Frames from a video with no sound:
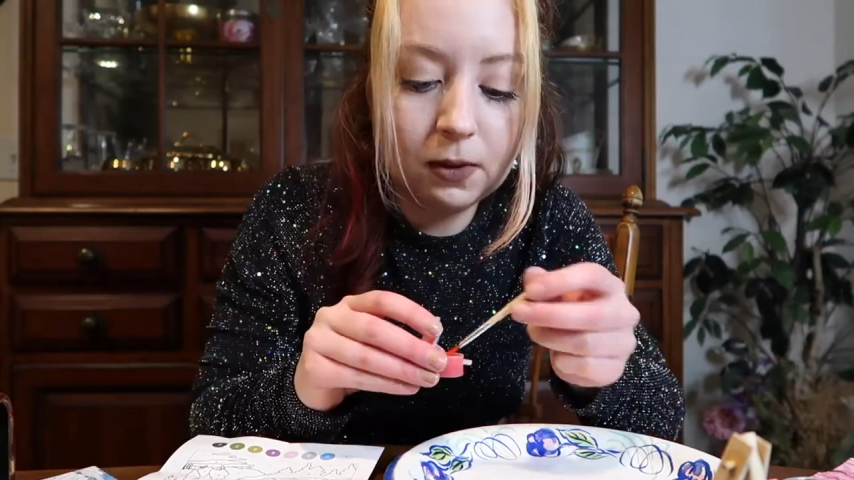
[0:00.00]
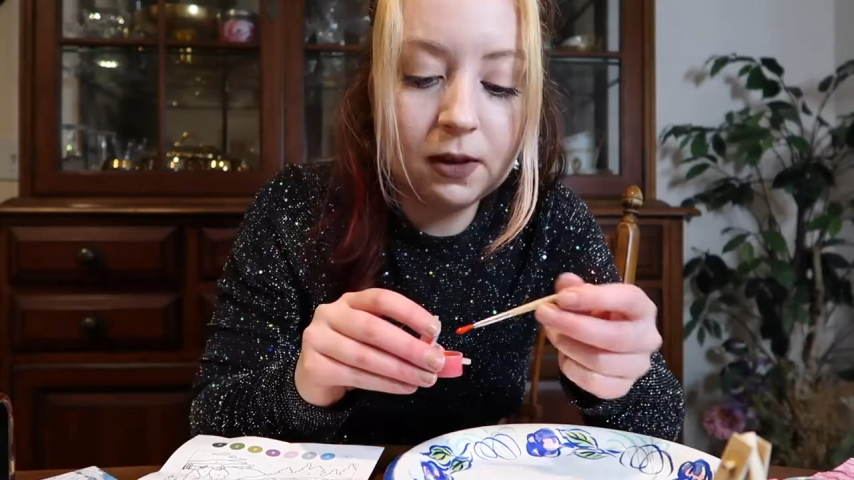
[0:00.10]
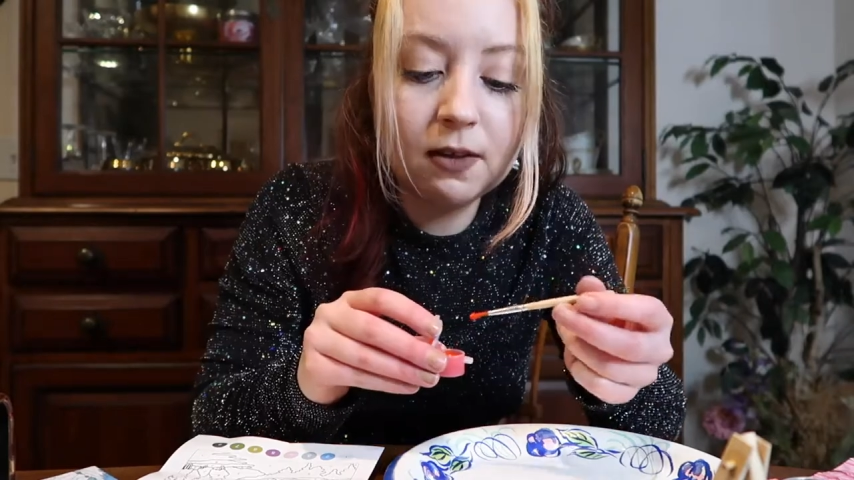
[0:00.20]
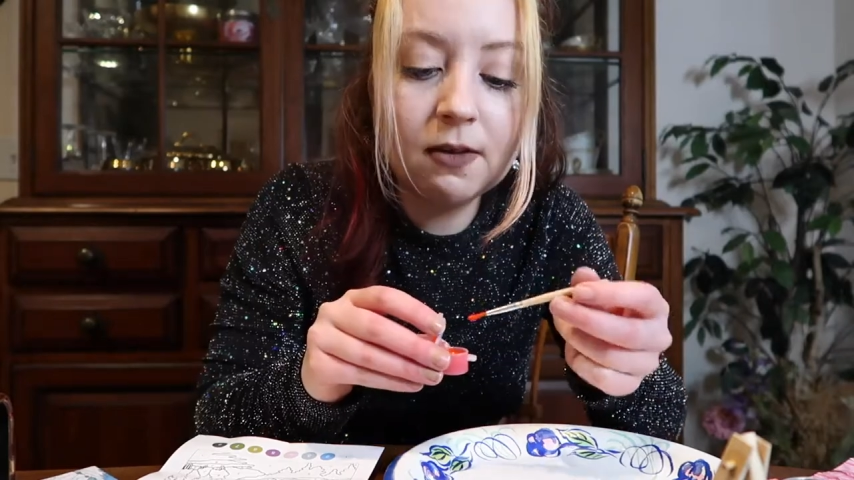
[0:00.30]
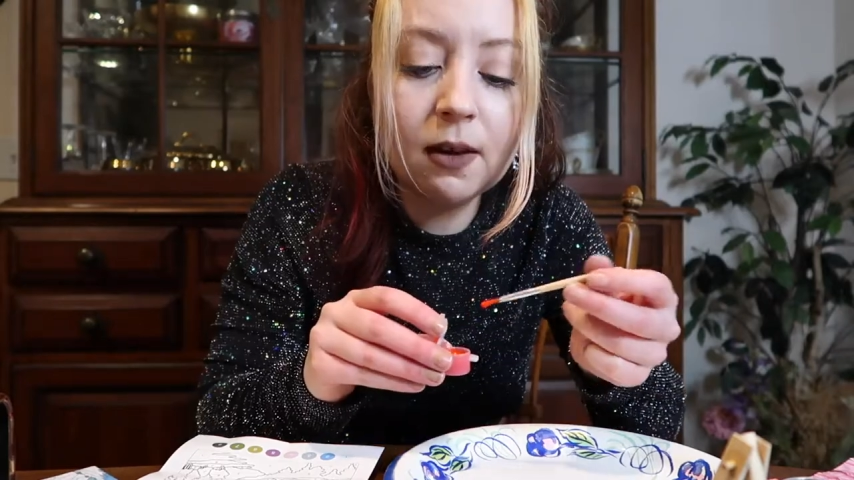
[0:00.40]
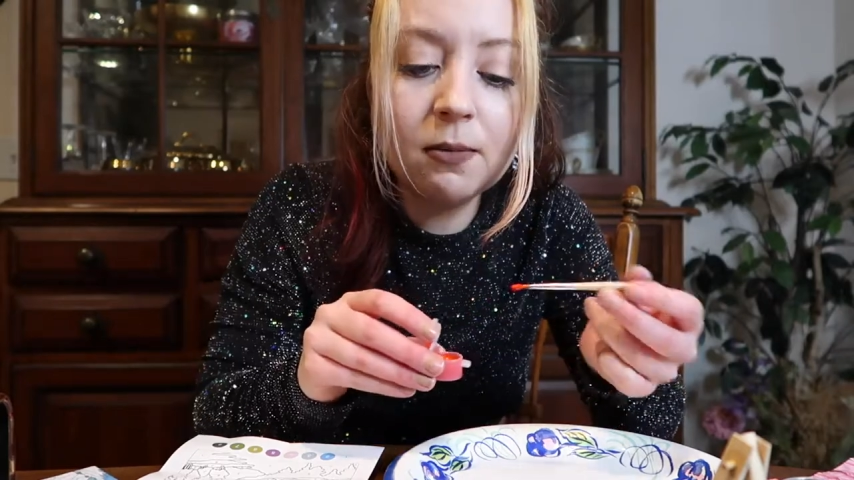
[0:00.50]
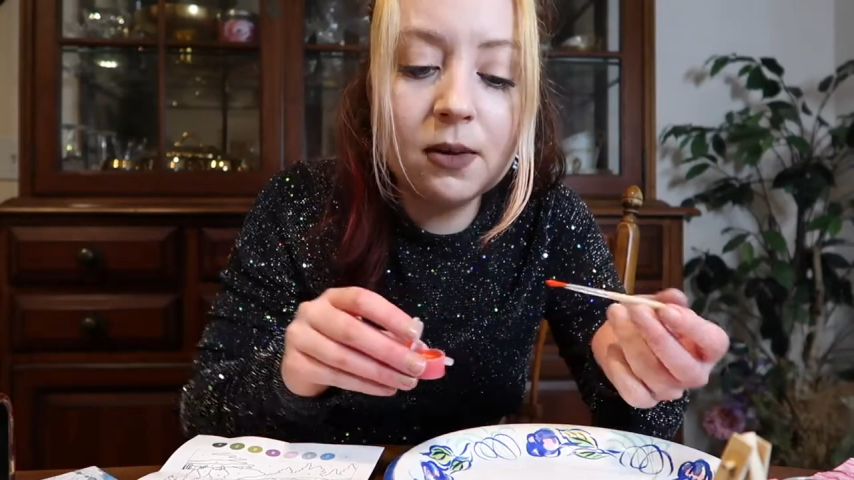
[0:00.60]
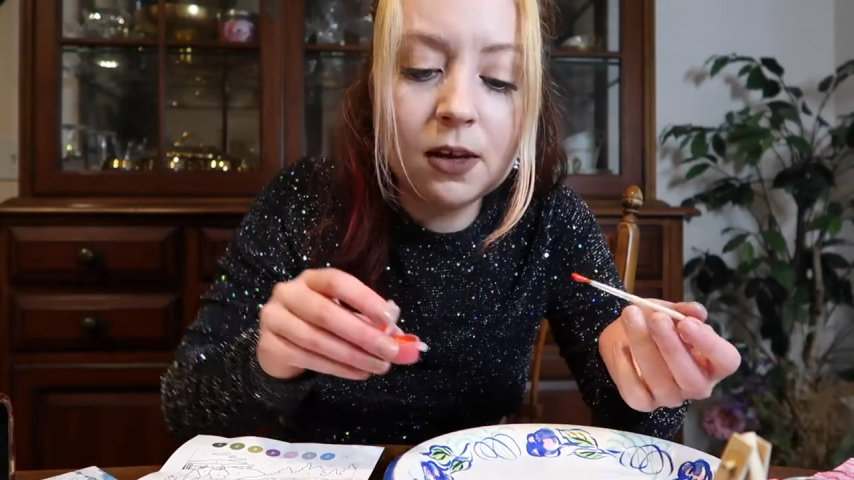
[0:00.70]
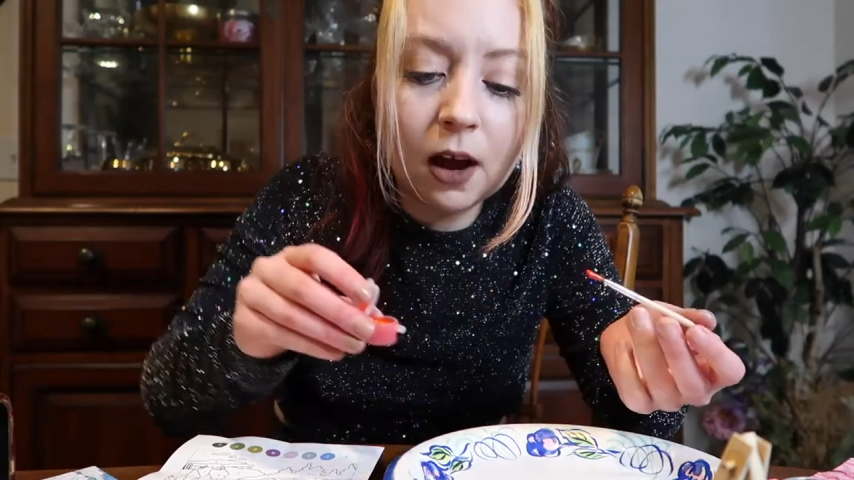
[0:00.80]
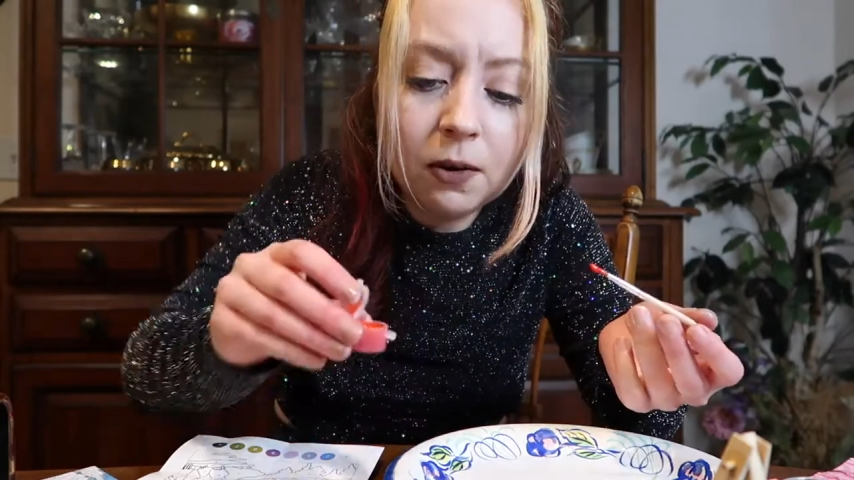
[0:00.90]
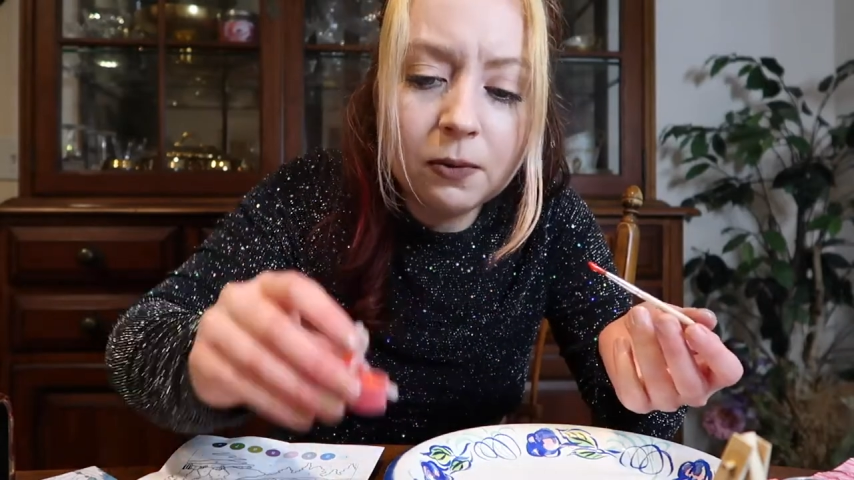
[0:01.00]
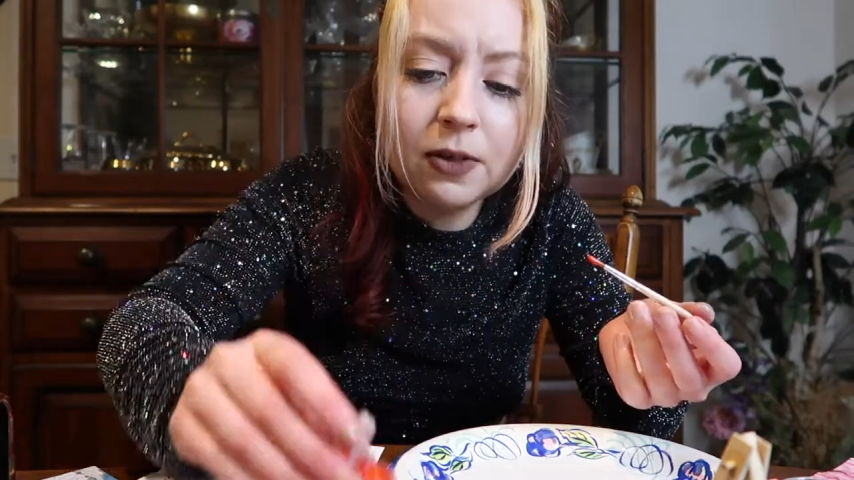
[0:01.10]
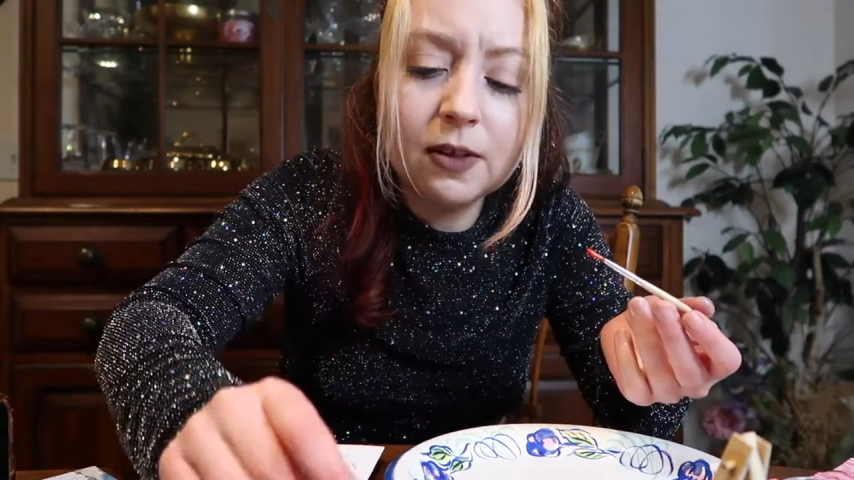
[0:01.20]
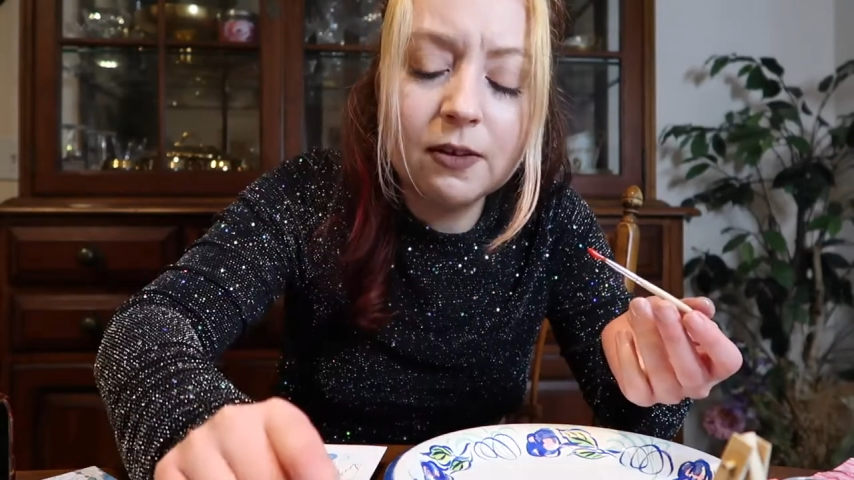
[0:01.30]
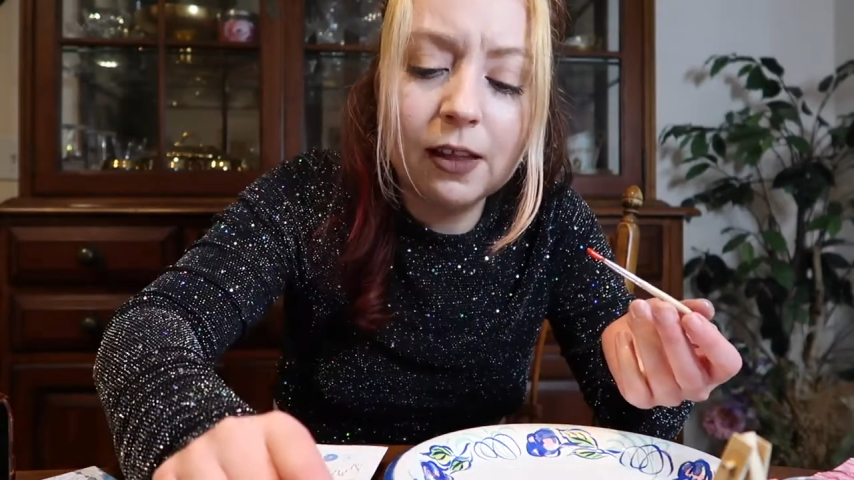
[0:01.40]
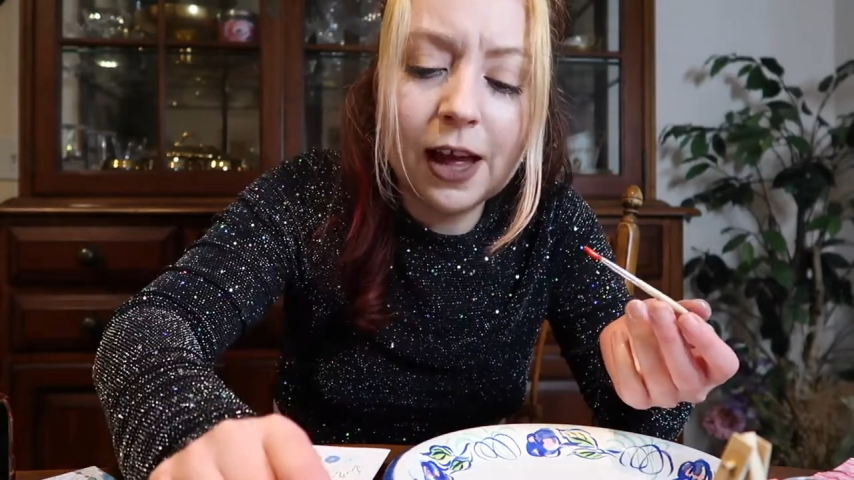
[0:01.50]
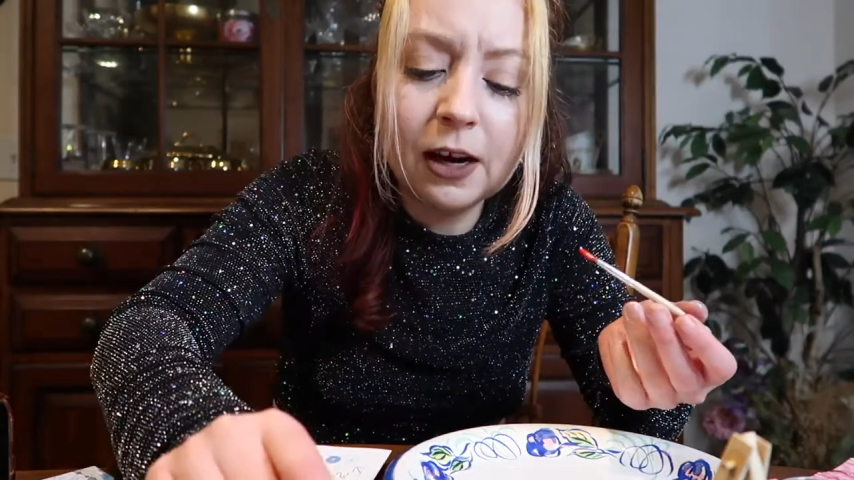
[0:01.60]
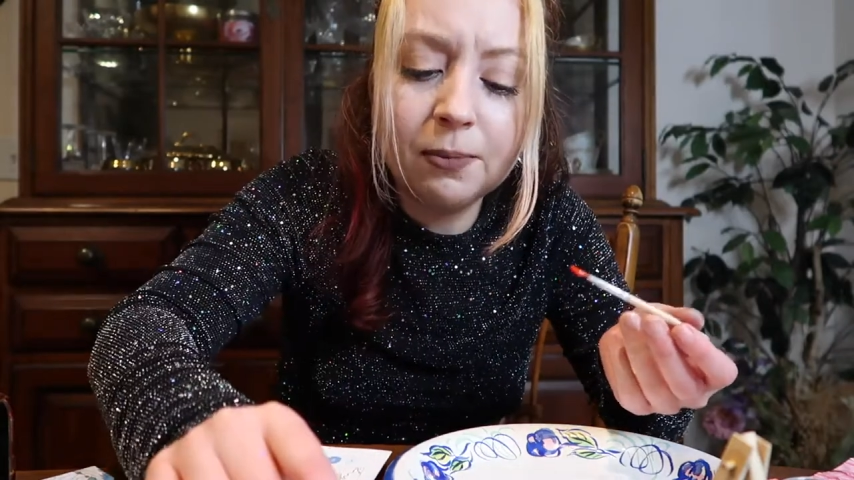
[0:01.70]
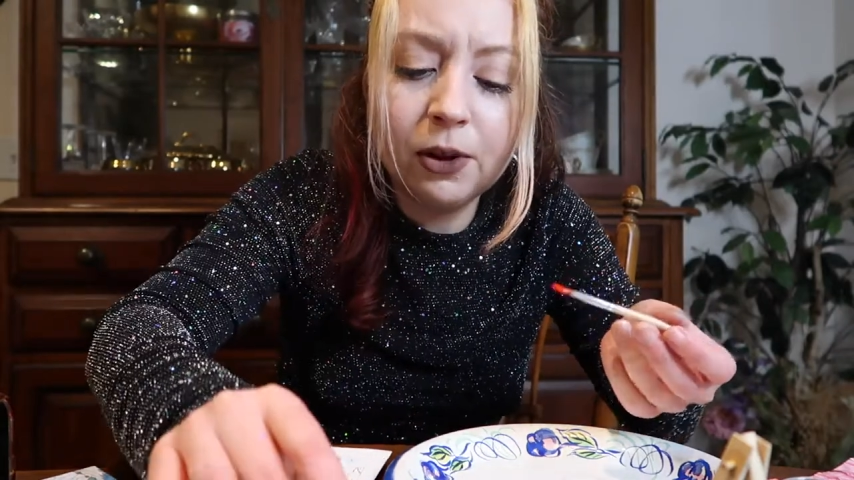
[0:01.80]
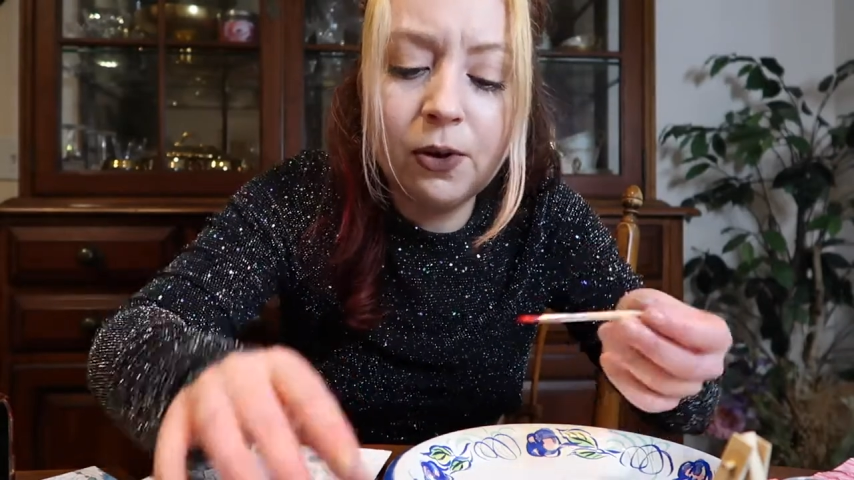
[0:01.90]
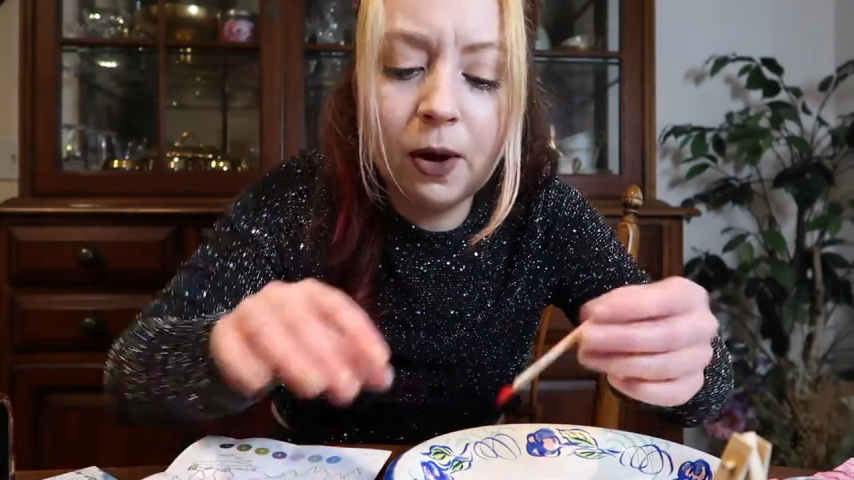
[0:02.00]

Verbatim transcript: Well, since I'm done with this lighter blue,